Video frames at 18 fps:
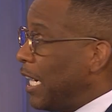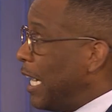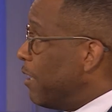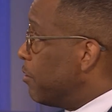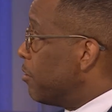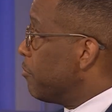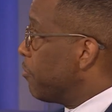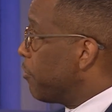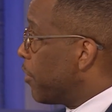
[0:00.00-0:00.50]

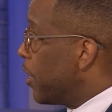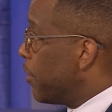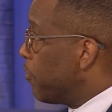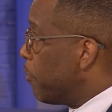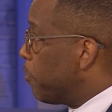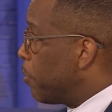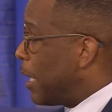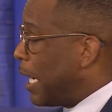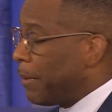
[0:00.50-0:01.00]
out in front of
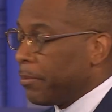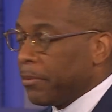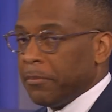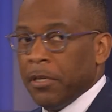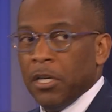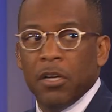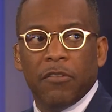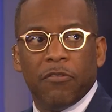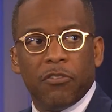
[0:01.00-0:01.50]
a problem.
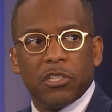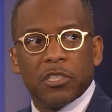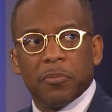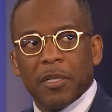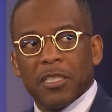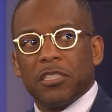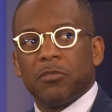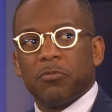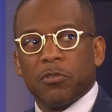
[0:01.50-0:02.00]
For as
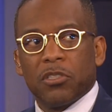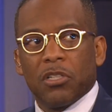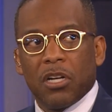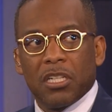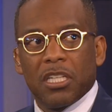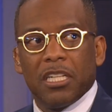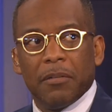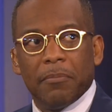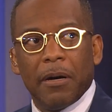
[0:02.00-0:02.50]
much as we're
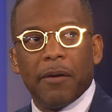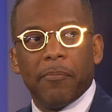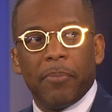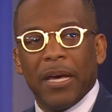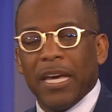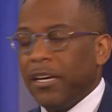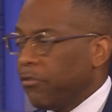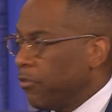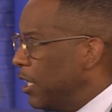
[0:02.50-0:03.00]
talking about
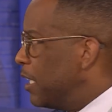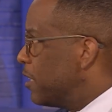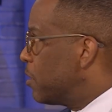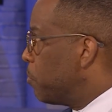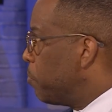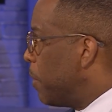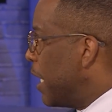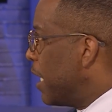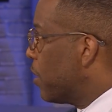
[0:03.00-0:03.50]
pay raise
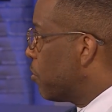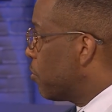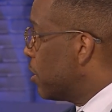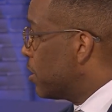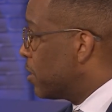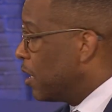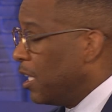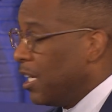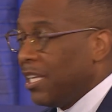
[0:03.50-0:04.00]
and pay
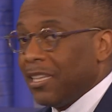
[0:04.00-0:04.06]
increase,